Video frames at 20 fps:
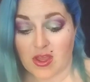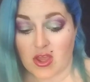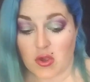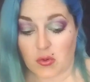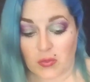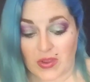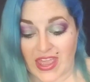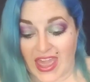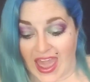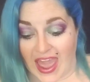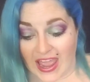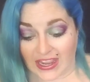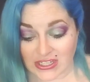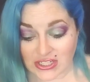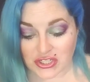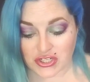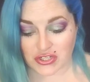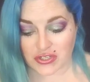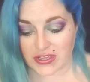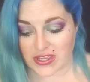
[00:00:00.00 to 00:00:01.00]
We
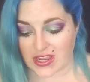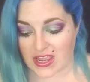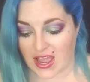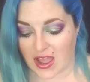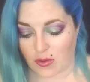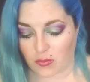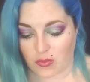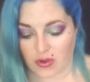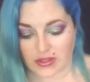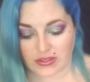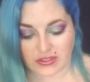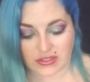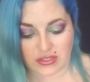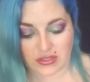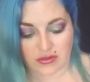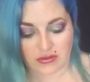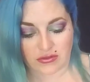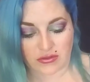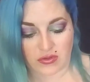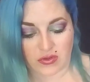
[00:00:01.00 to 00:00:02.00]
actually got 1,
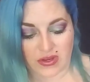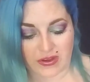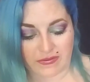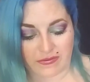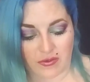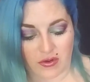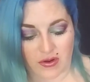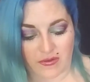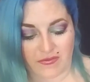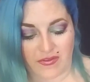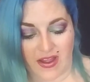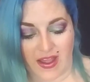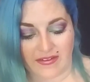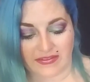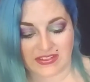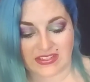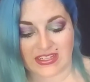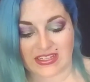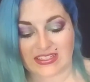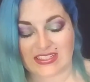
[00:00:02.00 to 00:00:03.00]
2, 3, 4, 5,
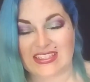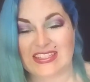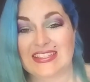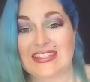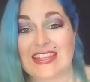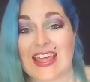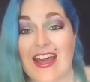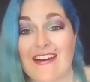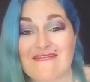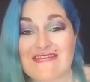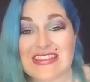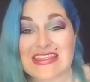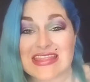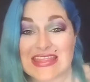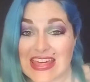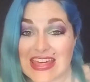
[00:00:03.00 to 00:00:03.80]
6, 7